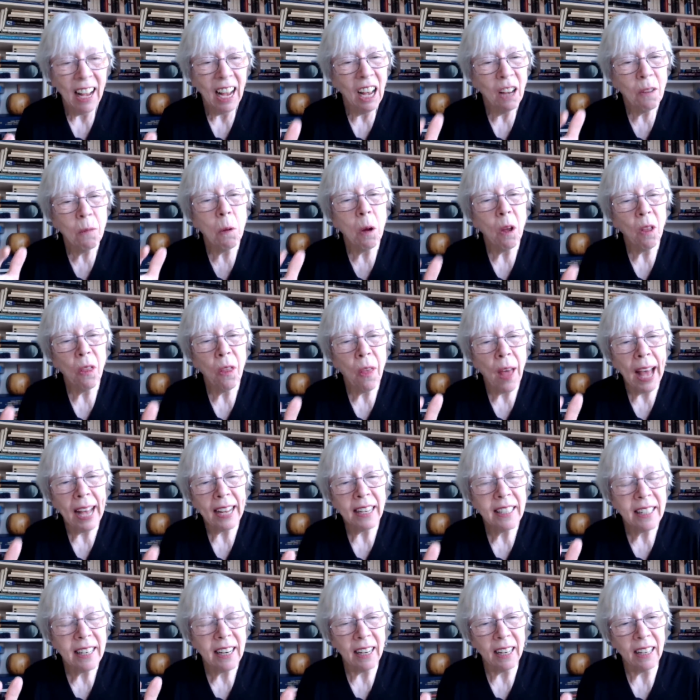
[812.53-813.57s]
And what
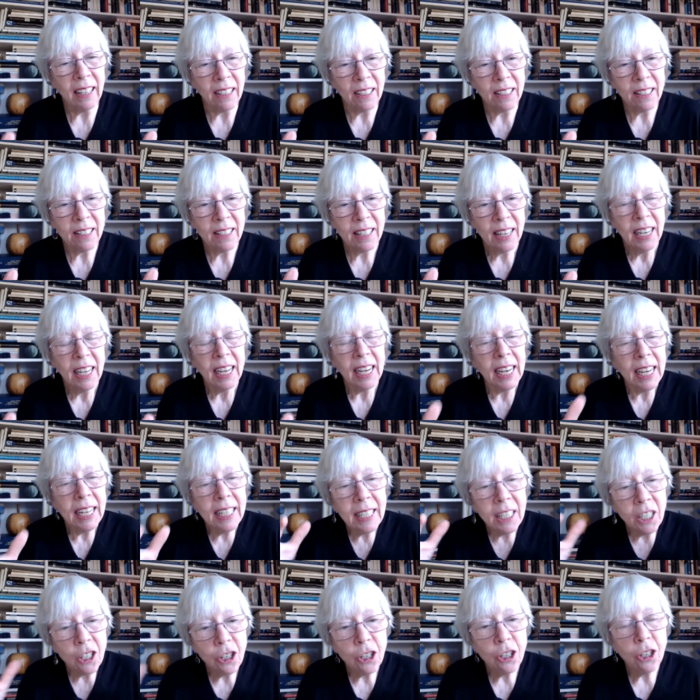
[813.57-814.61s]
that does is
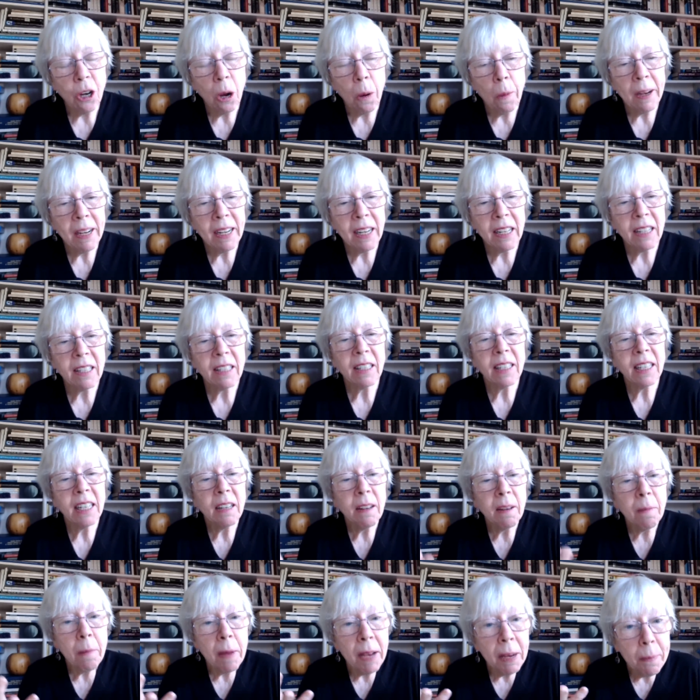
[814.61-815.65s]
it's showing us that
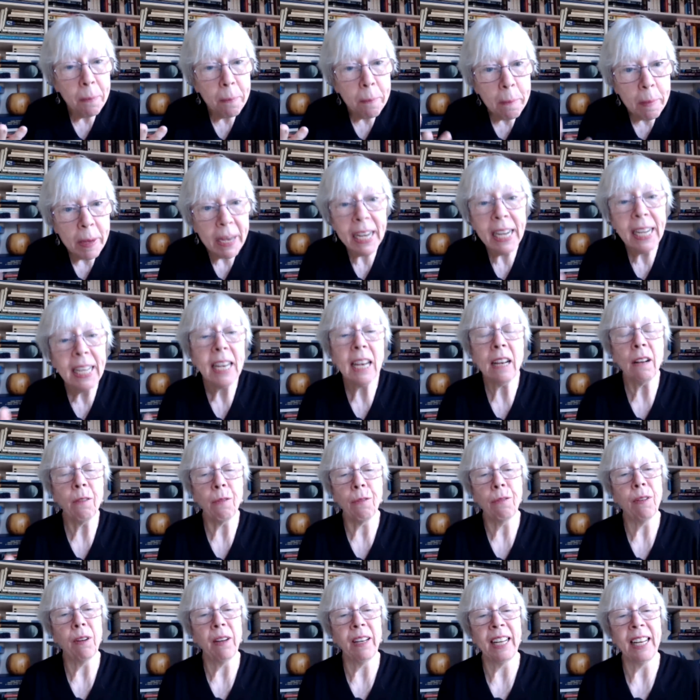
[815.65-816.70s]
it
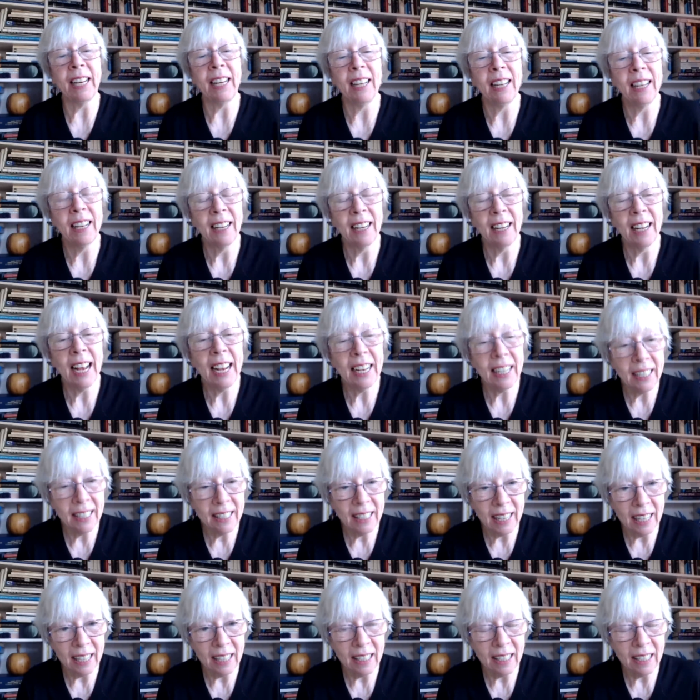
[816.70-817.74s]
meaningfully
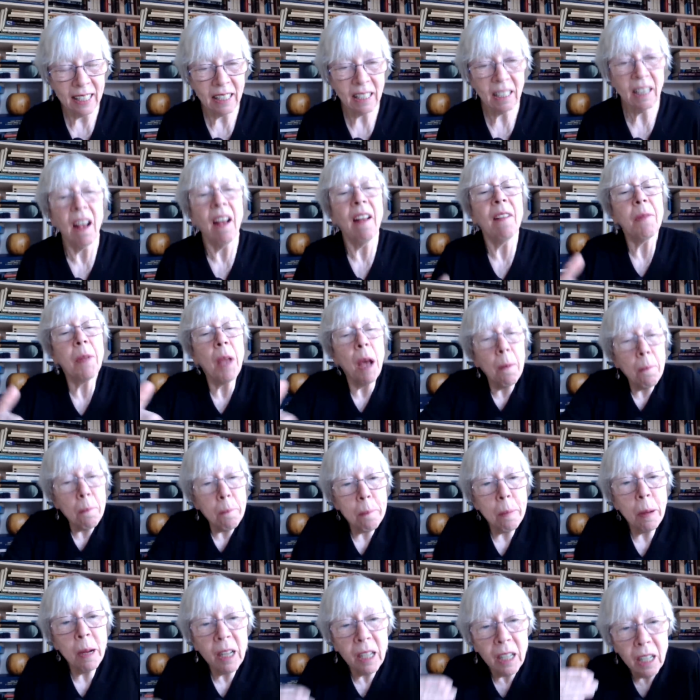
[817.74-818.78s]
exists and
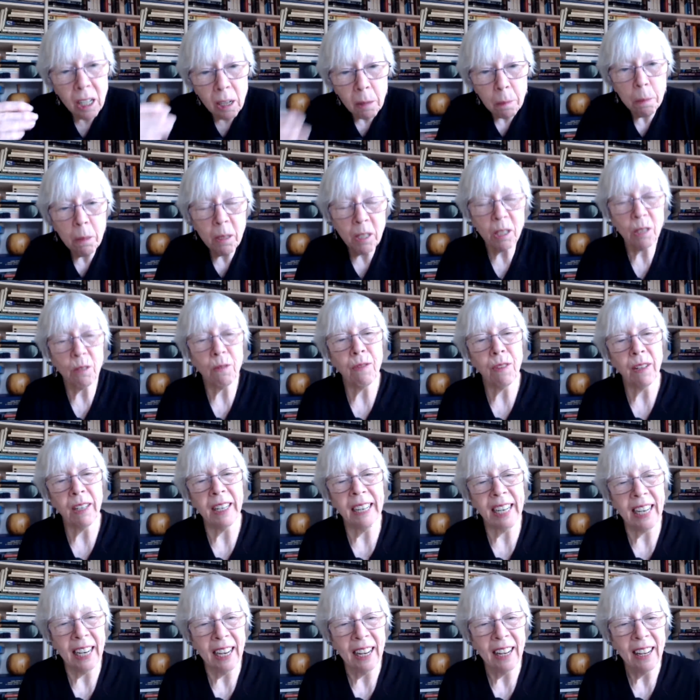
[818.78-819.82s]

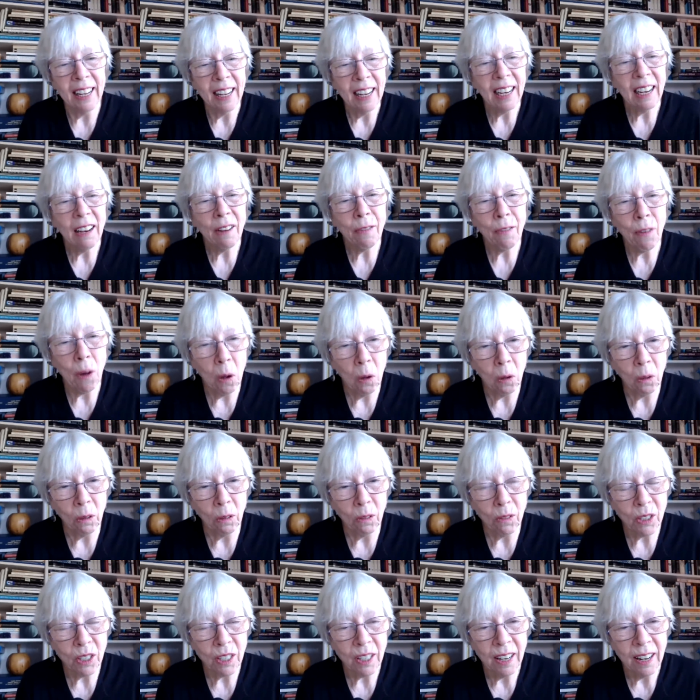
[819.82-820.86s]
purposefully
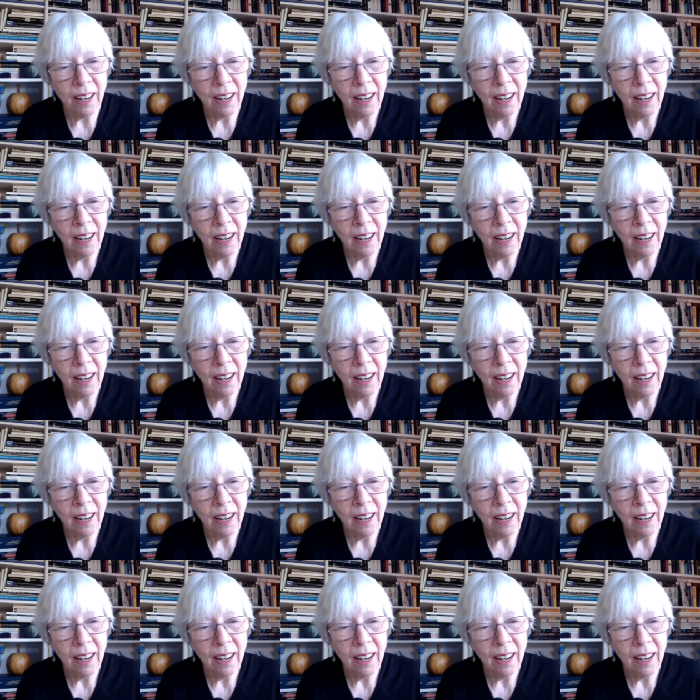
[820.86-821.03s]
evolves,